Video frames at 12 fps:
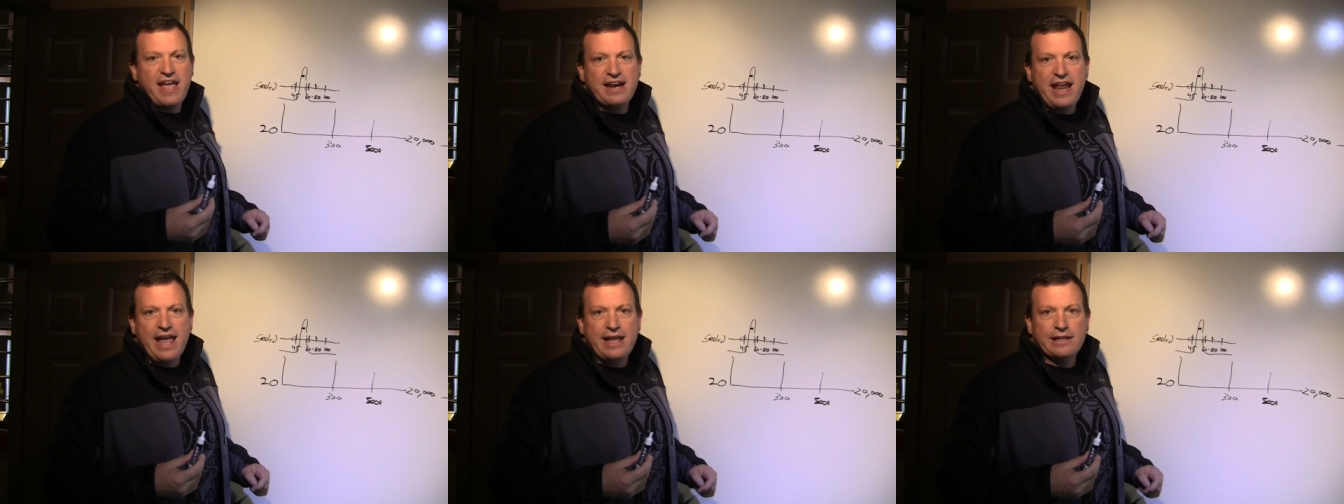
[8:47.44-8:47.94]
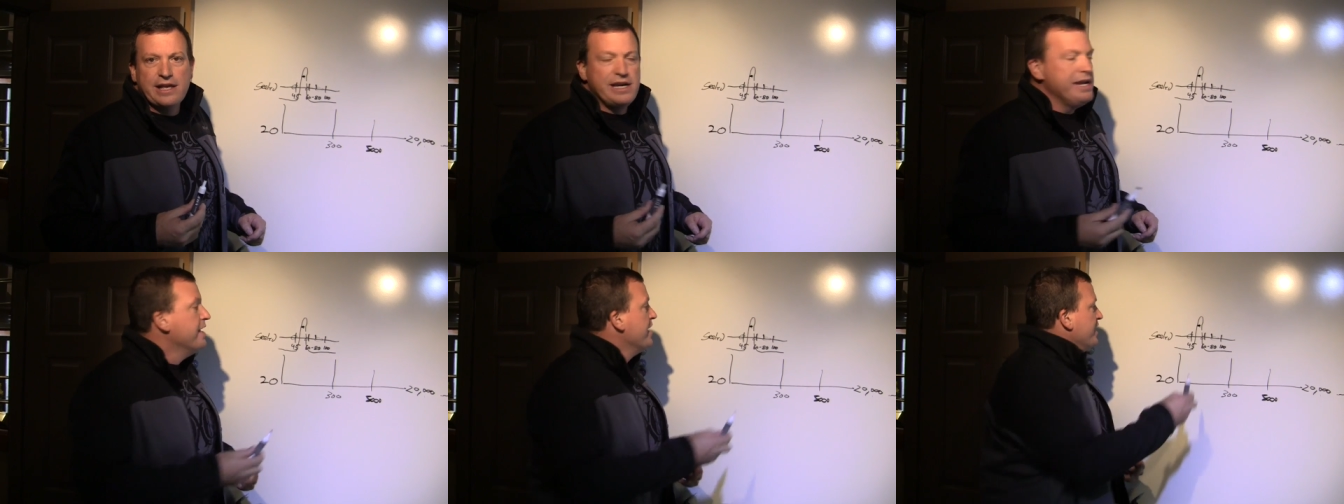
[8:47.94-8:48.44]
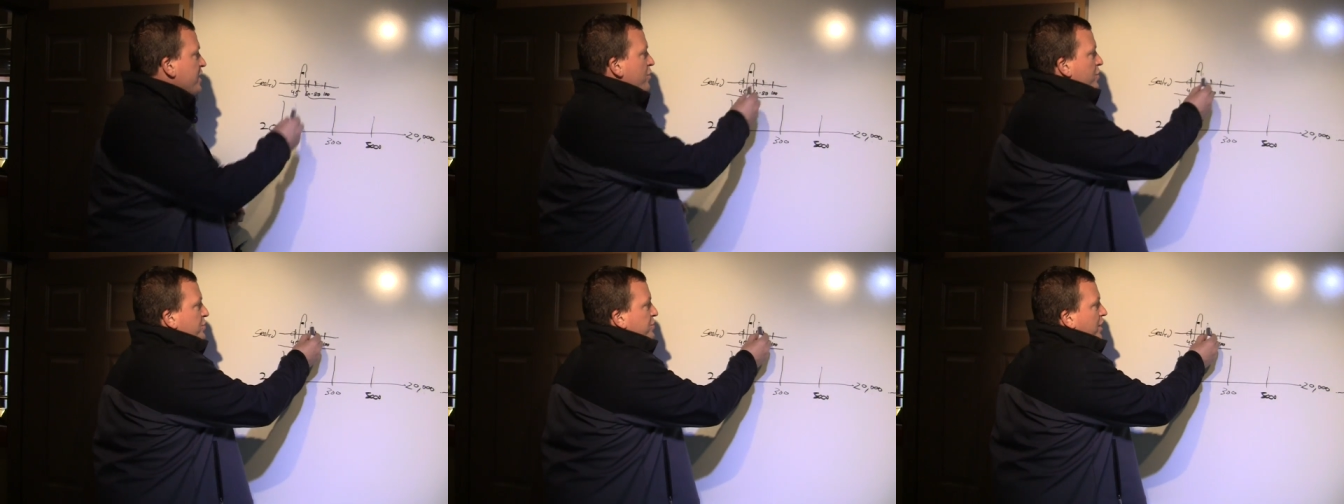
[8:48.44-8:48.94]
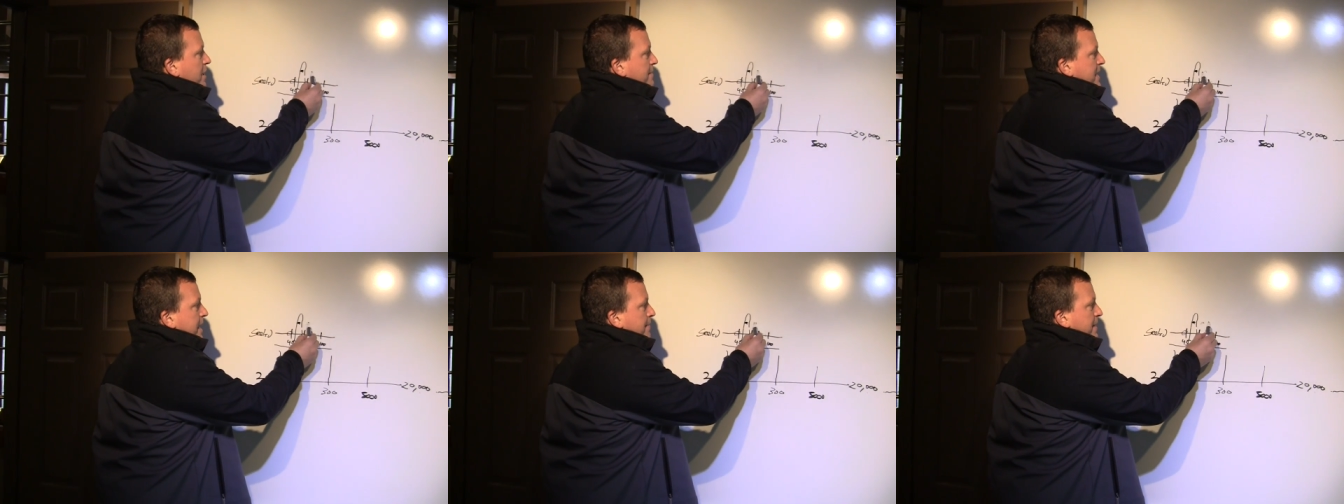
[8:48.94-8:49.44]
Halen, those are going to
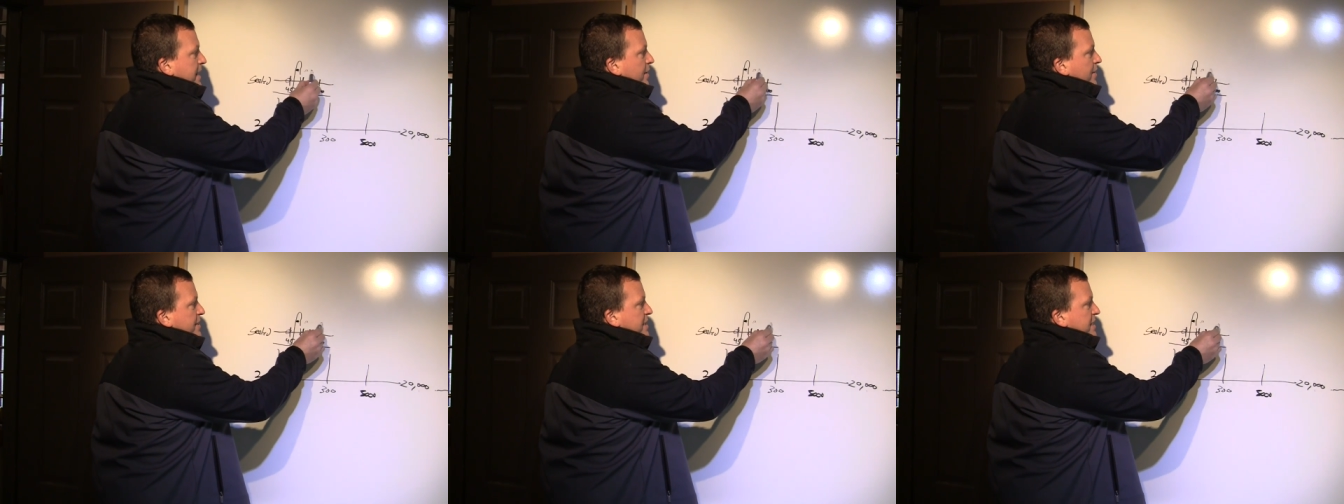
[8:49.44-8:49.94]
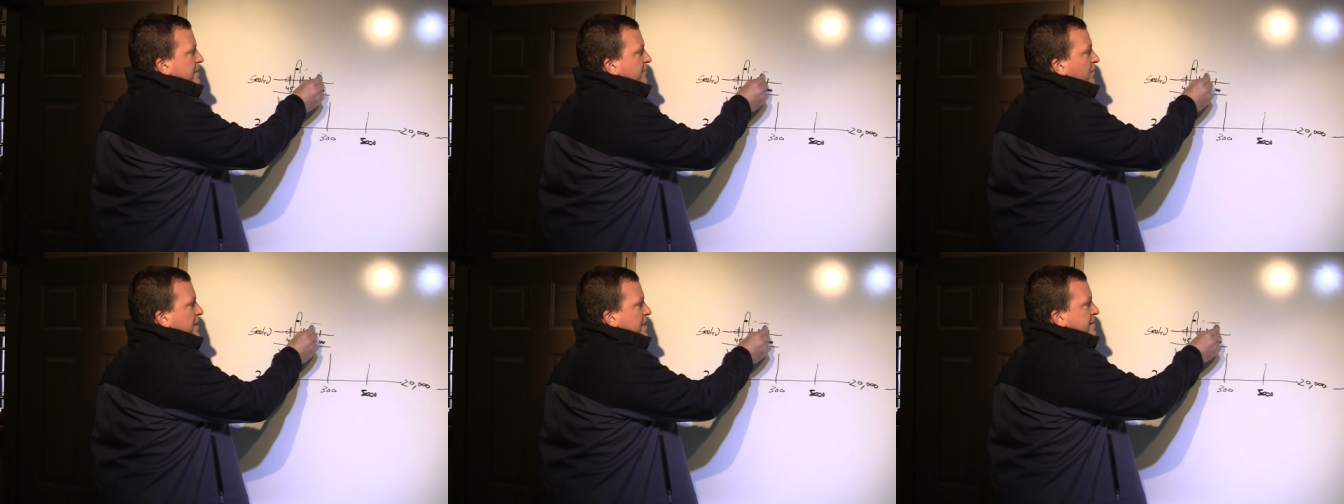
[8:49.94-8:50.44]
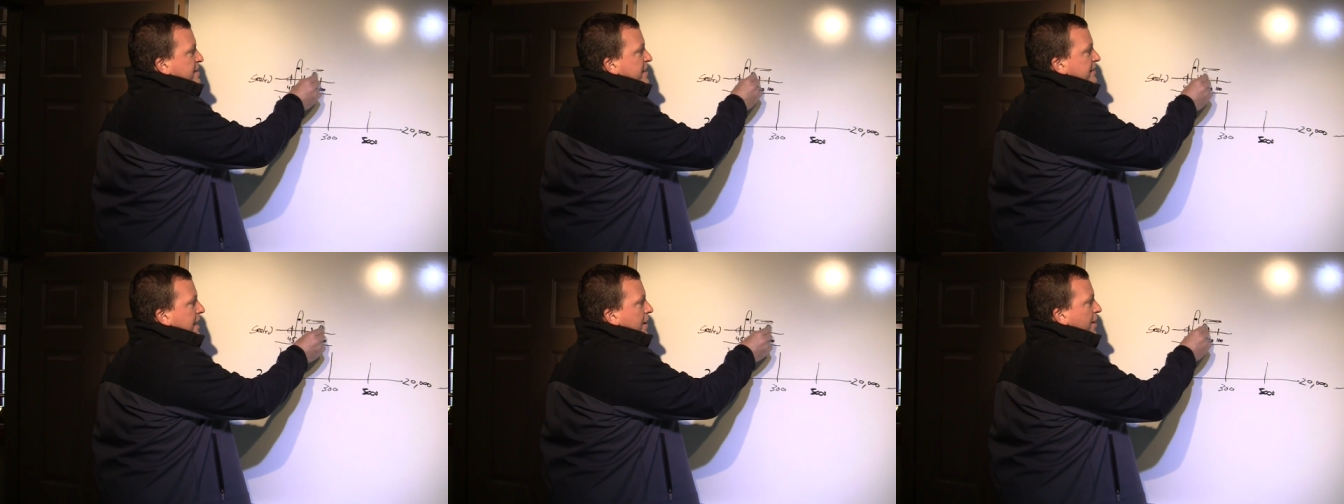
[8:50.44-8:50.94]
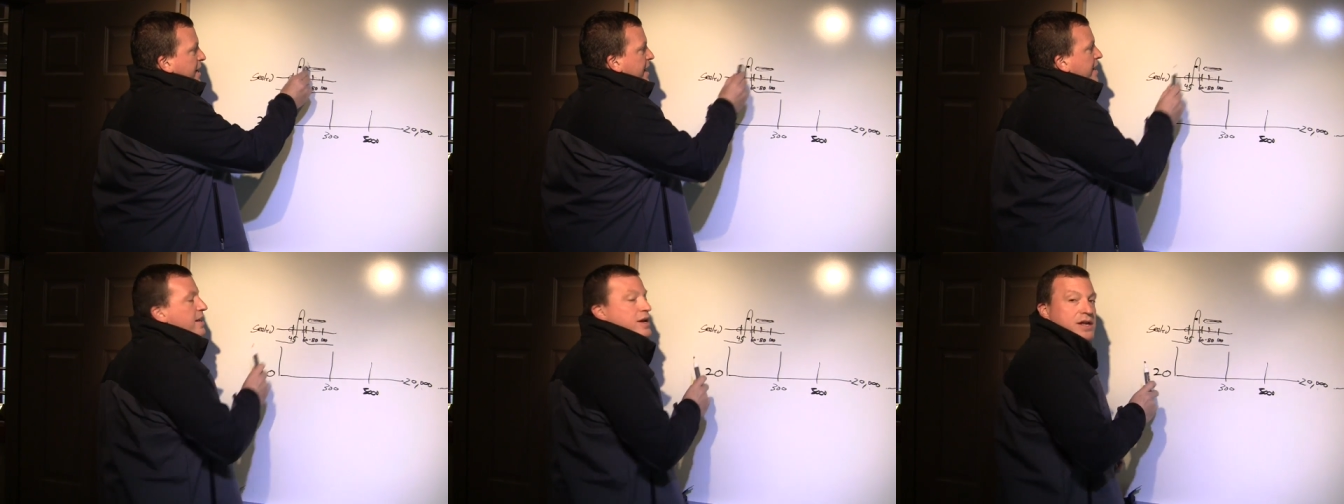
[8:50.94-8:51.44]
be up here in this area.